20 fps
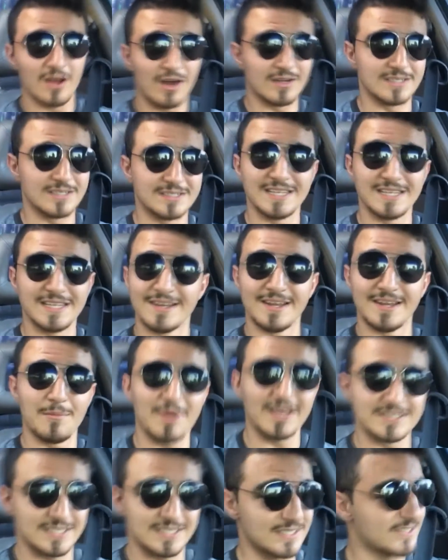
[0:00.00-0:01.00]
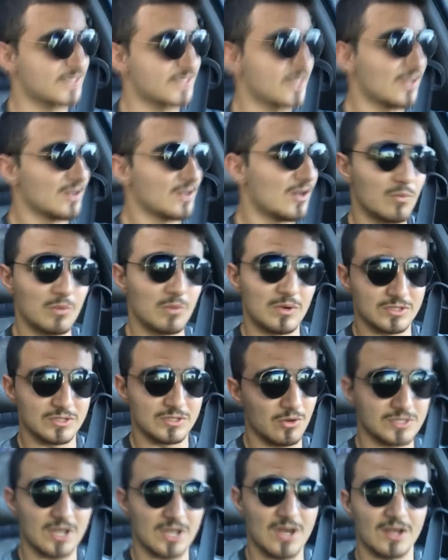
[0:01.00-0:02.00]
on a day-to-day basis. What
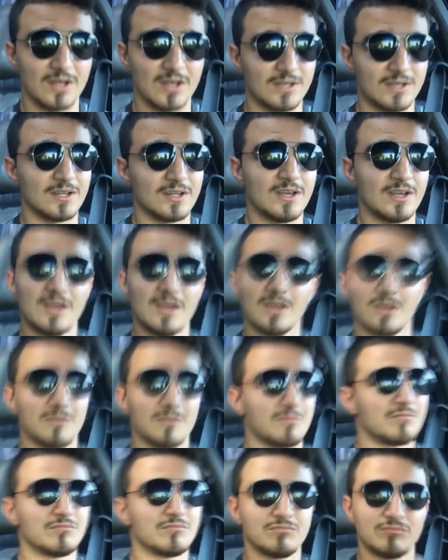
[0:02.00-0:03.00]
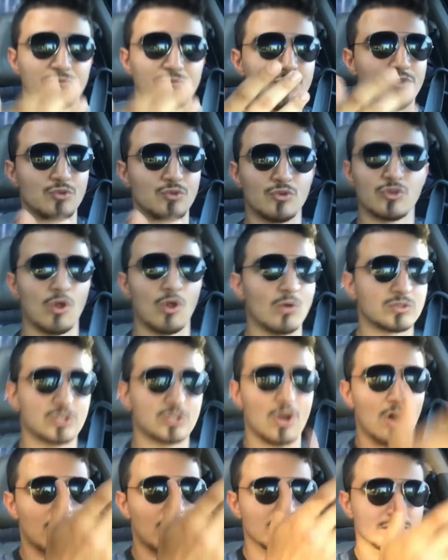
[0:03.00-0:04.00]
goes on. We do
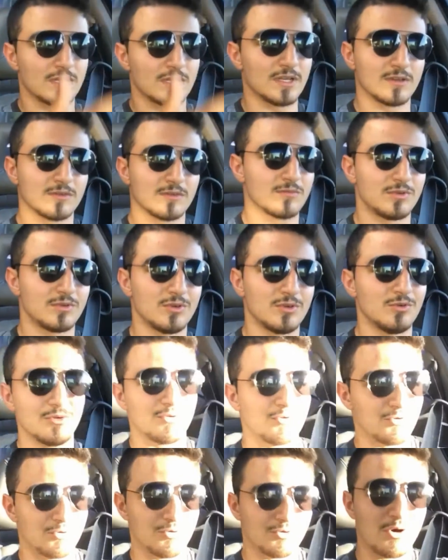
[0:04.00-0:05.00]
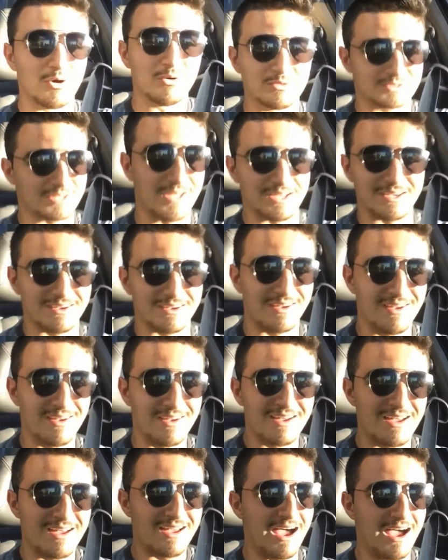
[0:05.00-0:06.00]
close calls, like who knows, like
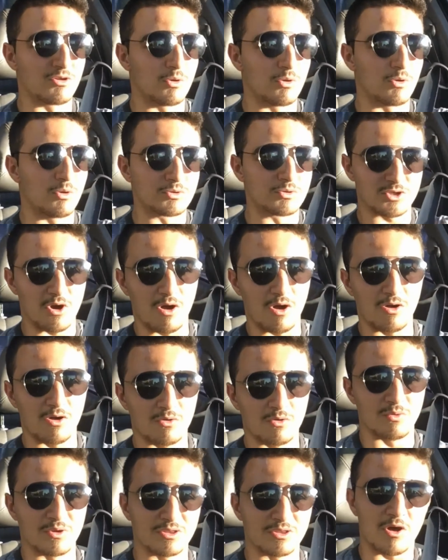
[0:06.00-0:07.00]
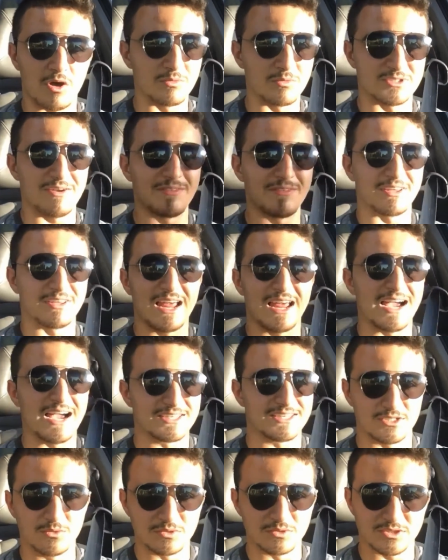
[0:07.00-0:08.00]
I have a close call with almost having an
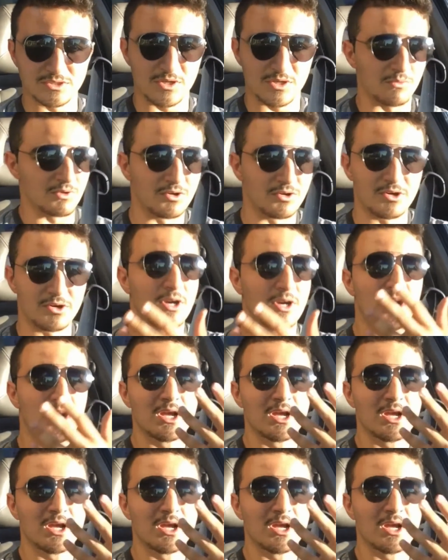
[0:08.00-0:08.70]
accident with someone, or